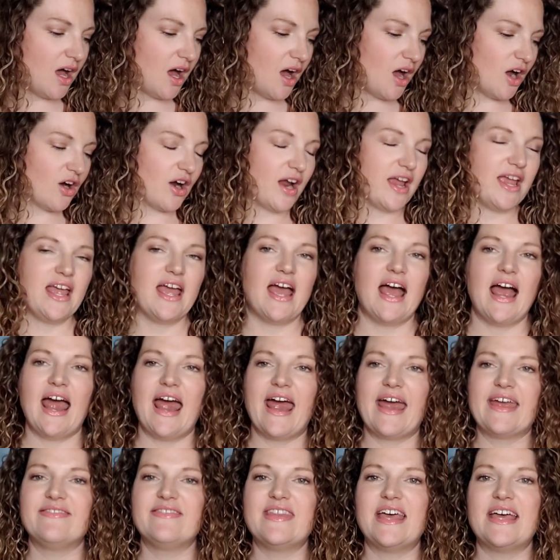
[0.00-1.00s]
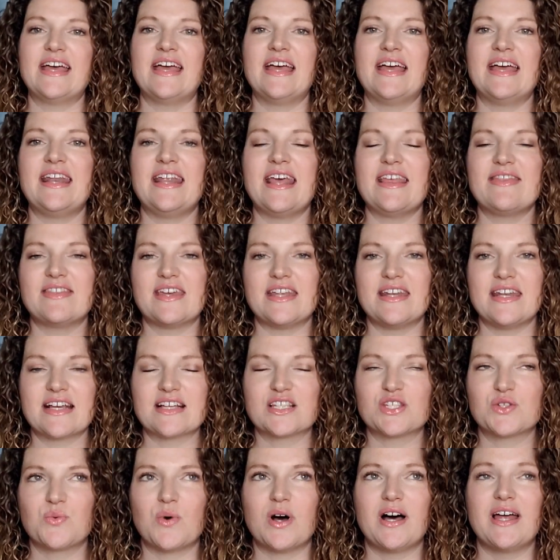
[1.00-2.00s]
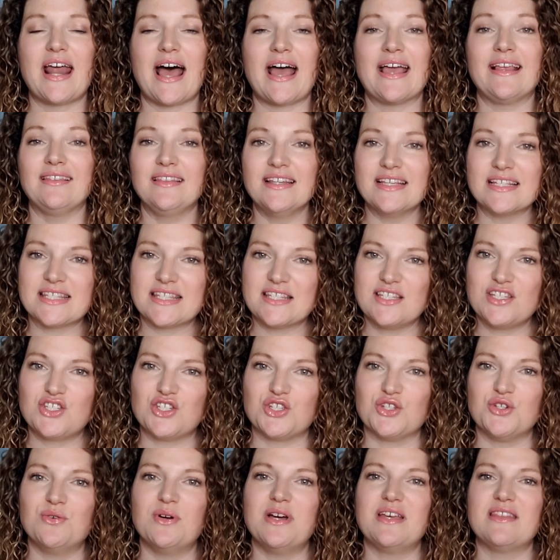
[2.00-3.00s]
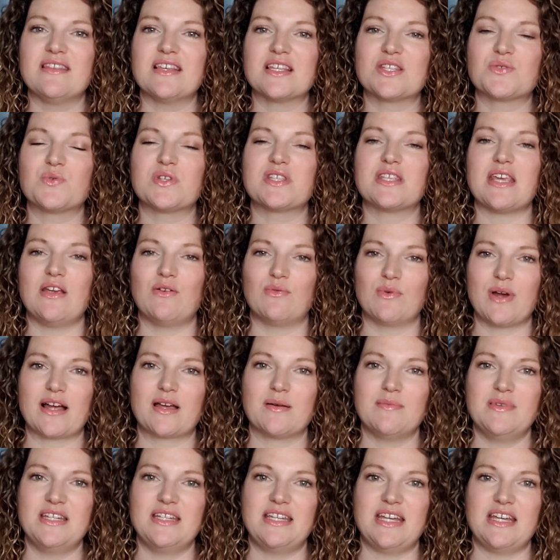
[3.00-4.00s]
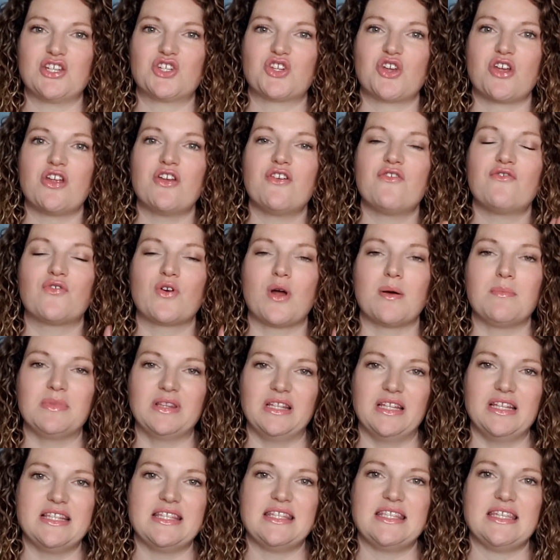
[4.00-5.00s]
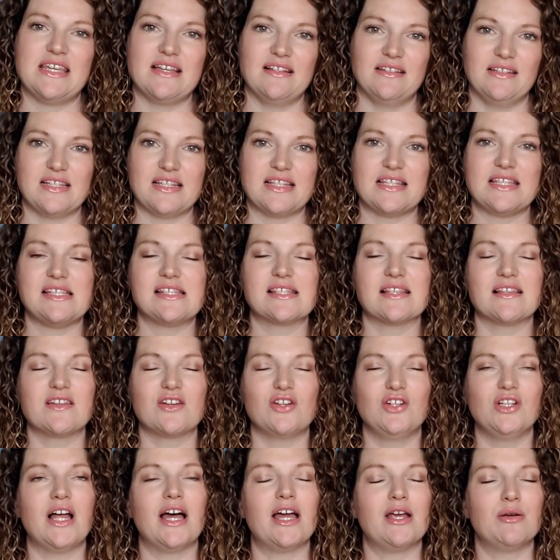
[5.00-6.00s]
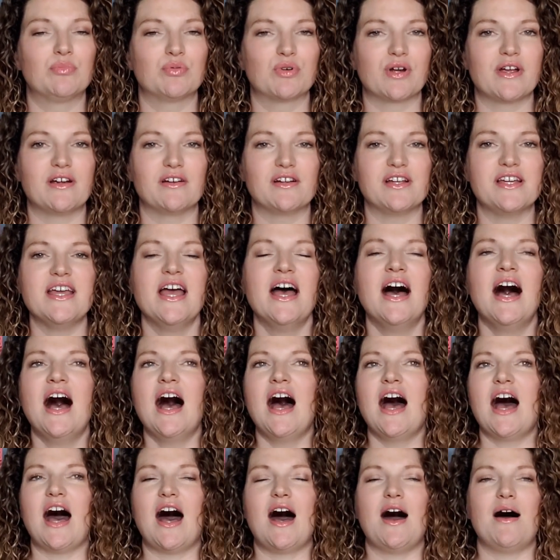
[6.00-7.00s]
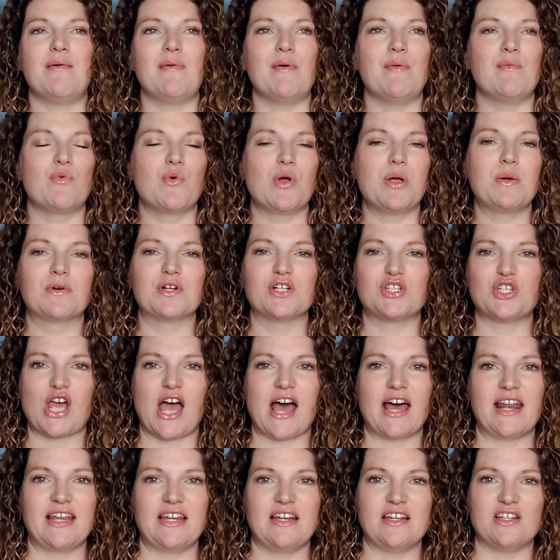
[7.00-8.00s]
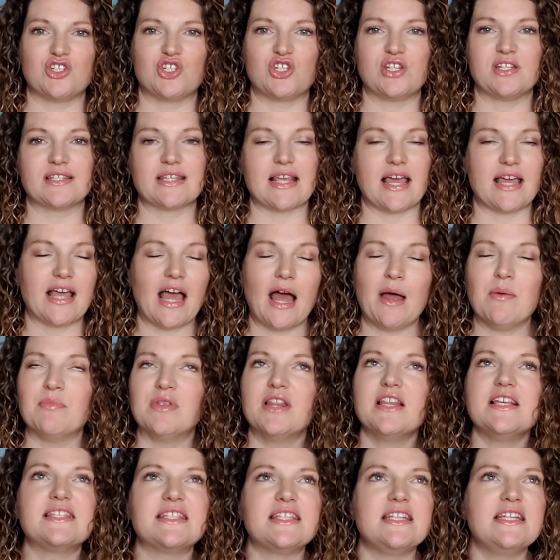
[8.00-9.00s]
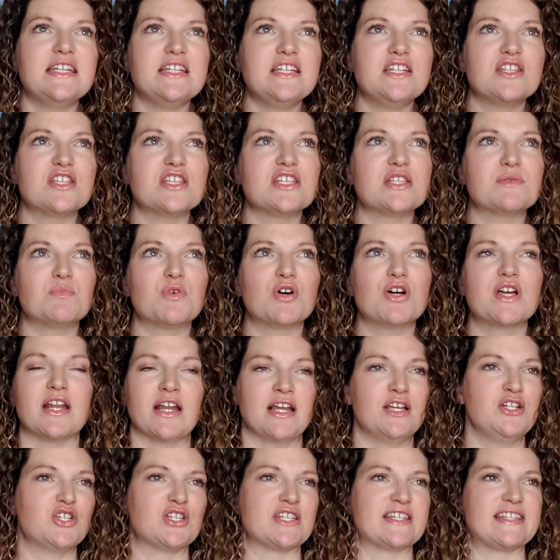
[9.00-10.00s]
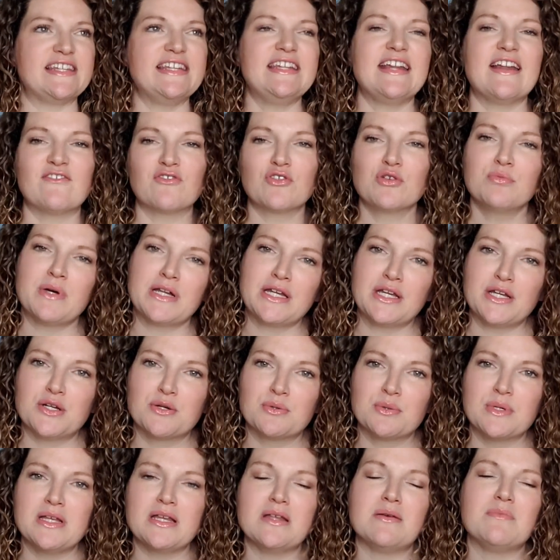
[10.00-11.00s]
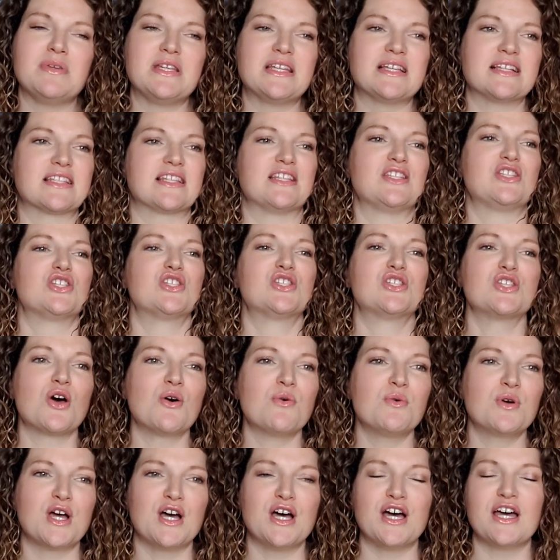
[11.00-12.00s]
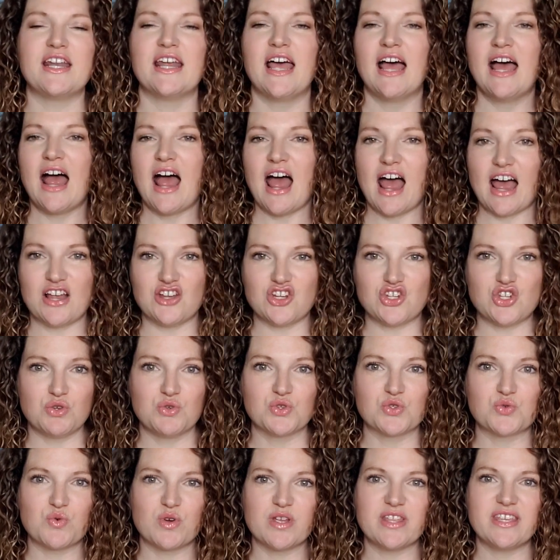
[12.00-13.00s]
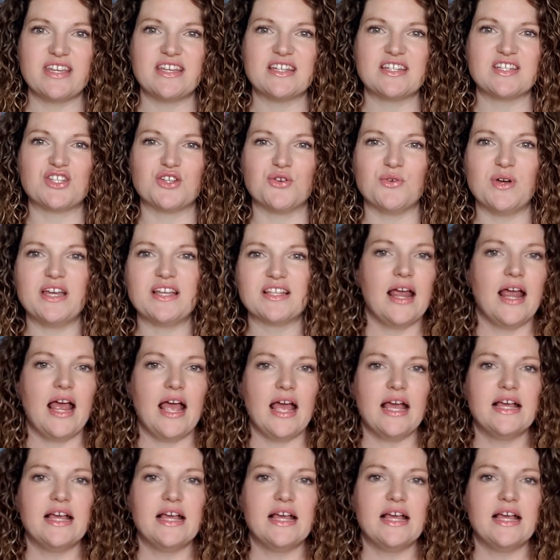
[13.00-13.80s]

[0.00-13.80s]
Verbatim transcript: All right, and then the next one I listened to, and this was a recommendation from Lindsay at Lindsay's Little Library. Um, we were chatting, and she's like, "I'm listening to this book, and I just need everybody to read it because it's so good," and she was really into it.